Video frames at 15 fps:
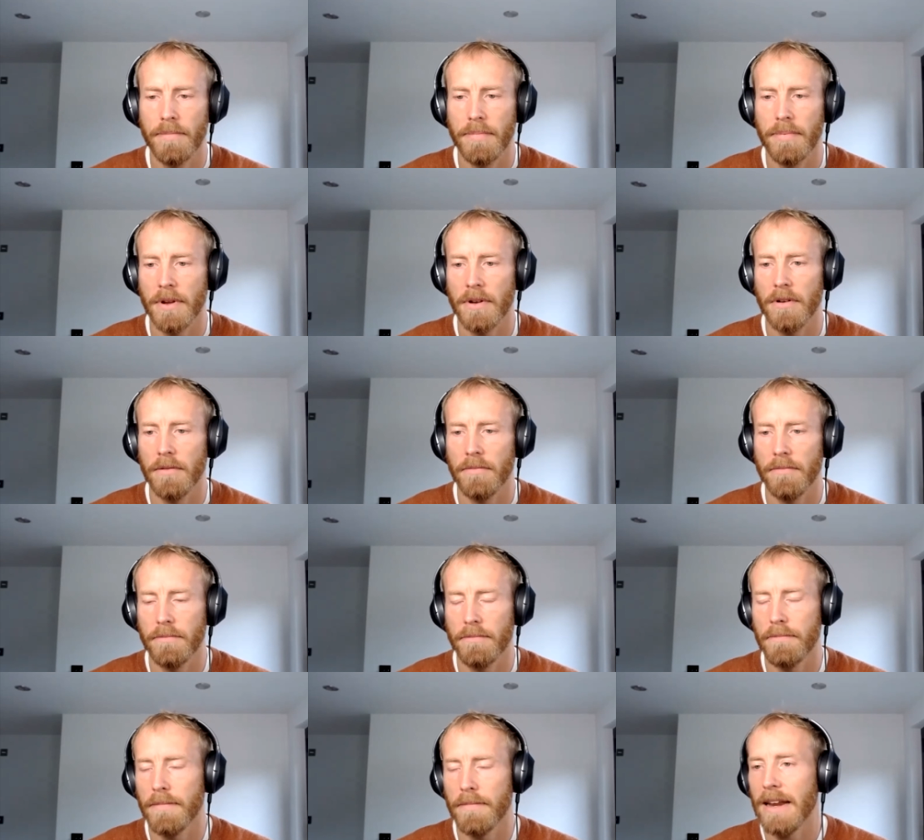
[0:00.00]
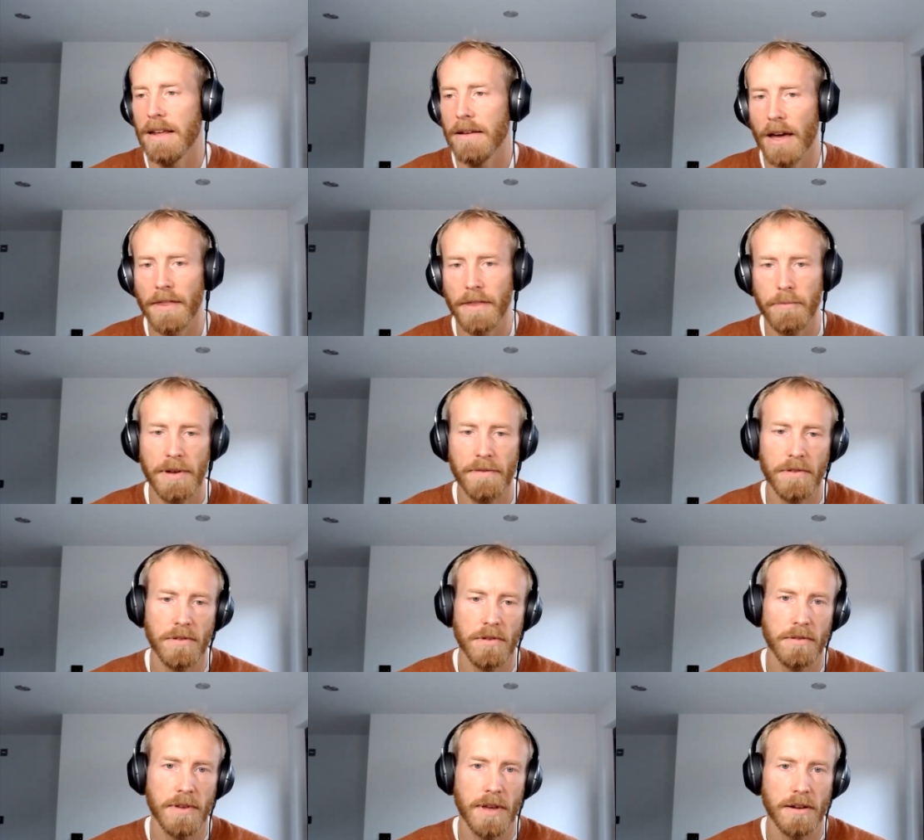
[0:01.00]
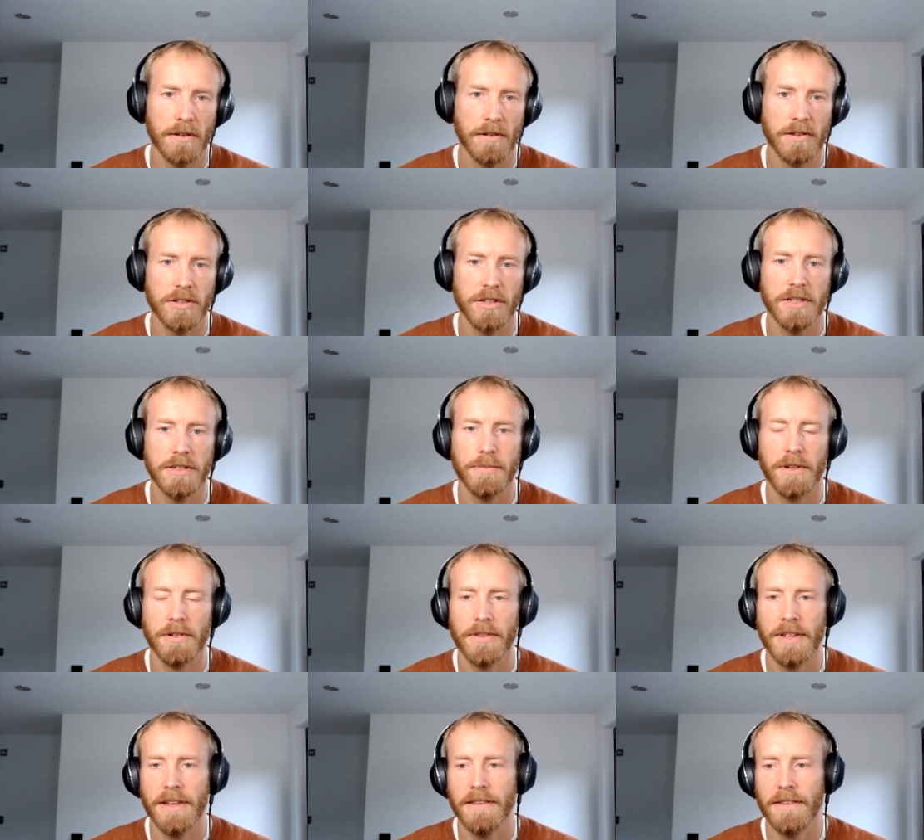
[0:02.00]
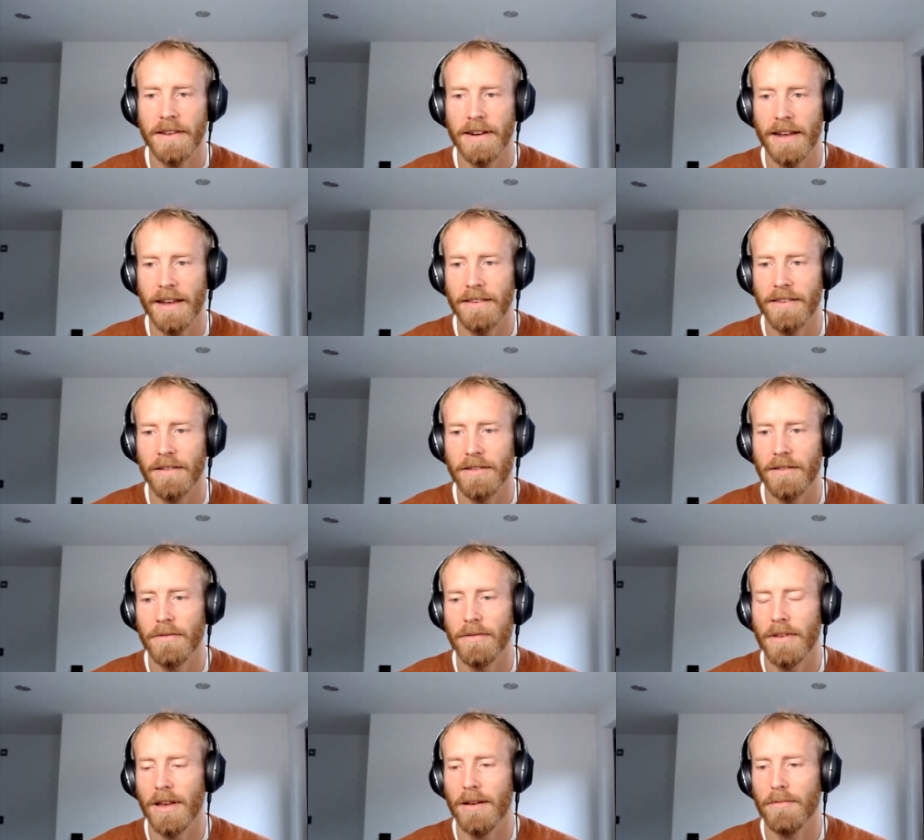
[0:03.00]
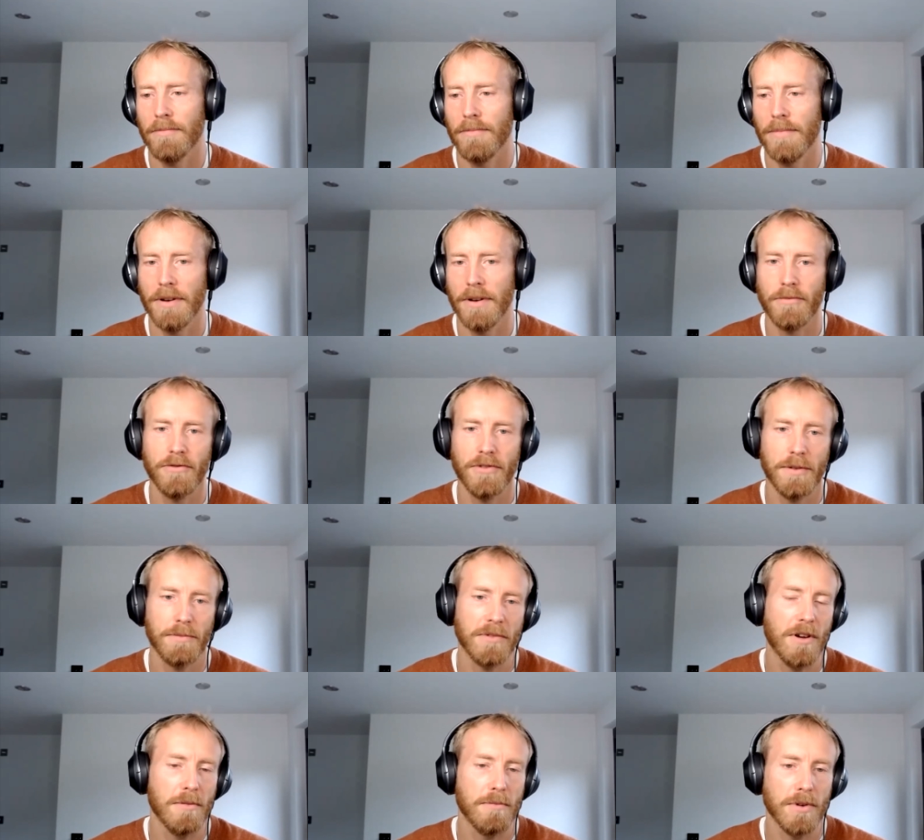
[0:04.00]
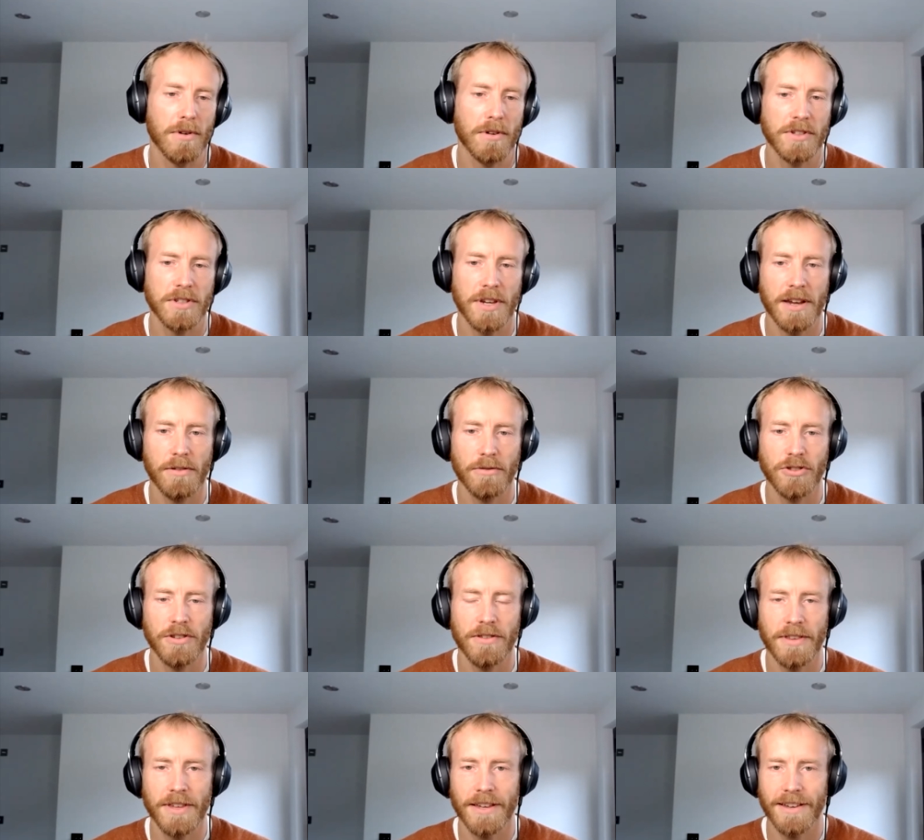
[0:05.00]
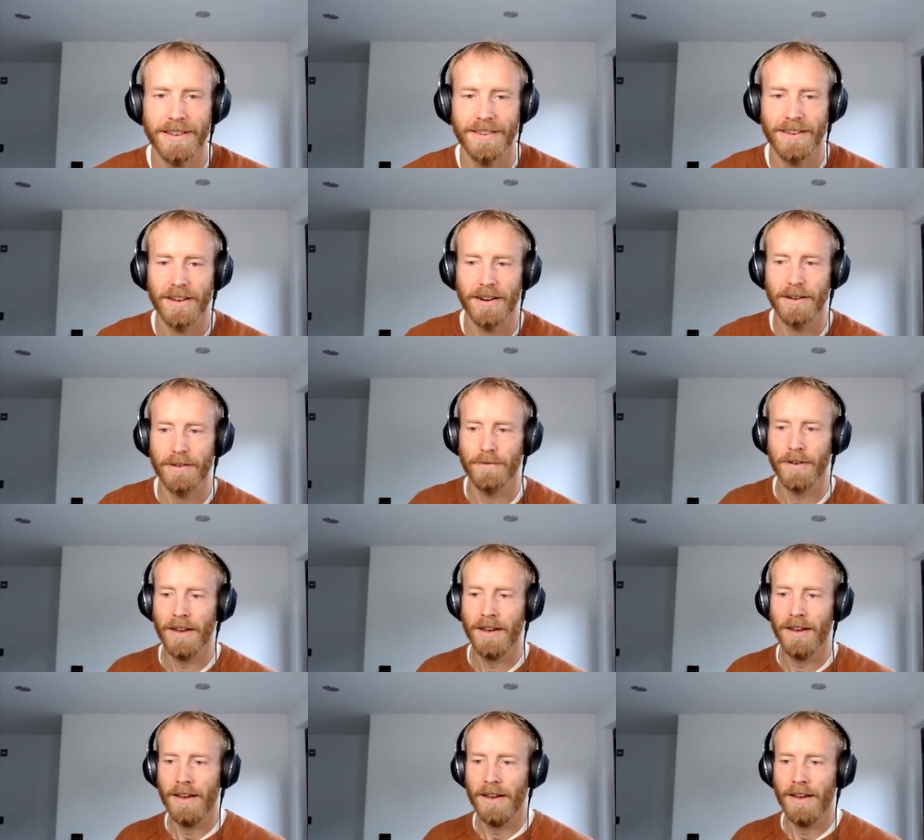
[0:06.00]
you know many other pivotal technologies beyond the internet and um, you know crypto and blockchain or do you think it's kind of